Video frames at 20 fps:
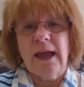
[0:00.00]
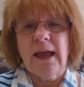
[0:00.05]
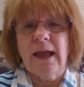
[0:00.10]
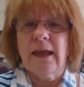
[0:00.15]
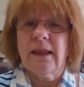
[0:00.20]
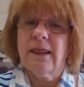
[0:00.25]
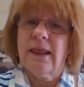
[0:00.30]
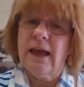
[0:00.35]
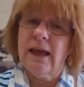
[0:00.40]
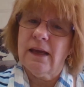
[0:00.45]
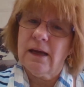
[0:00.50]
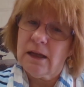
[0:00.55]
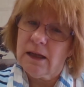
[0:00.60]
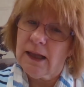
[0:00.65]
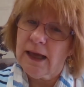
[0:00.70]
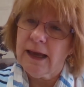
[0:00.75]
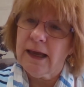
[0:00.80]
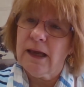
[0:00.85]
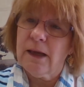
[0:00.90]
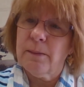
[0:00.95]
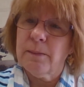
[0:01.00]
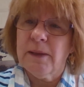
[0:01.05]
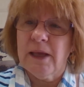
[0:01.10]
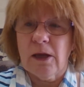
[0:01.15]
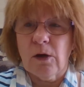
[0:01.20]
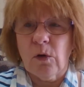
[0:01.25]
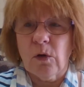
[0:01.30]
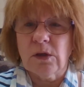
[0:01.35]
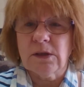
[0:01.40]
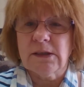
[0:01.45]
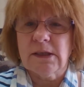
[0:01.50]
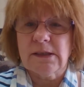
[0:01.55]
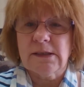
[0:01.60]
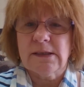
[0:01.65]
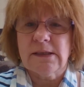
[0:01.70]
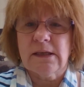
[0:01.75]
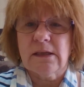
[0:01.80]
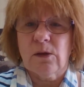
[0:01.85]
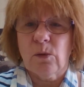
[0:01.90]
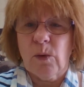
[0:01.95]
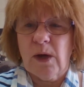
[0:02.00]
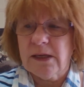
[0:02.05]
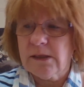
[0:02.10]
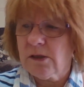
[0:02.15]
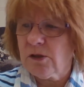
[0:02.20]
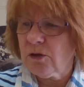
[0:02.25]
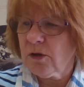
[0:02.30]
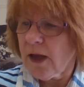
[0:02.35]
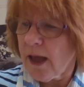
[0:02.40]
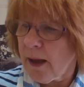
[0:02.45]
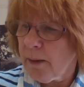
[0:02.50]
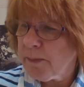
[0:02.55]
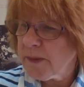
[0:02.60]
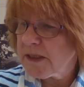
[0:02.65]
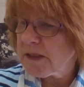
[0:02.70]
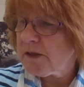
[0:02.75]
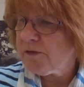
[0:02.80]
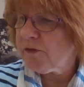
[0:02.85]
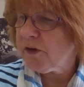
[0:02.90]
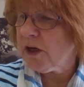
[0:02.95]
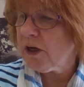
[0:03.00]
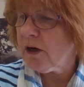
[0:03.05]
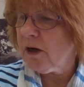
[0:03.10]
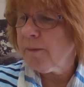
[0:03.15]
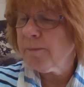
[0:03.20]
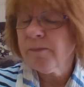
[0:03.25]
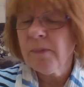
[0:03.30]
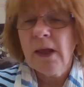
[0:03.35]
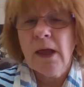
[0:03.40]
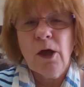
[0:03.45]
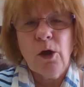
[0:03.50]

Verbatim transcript: and they claim the oldest in the Western Hemisphere,